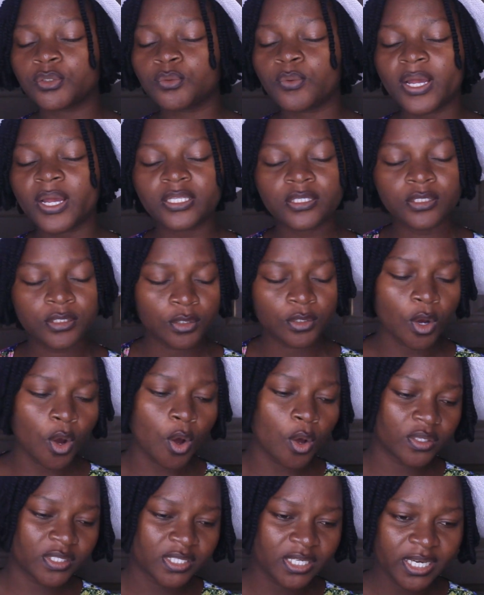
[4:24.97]
went
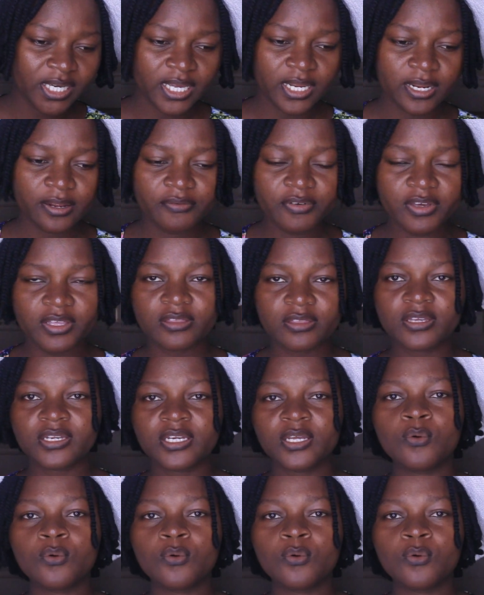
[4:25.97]
courting and everything.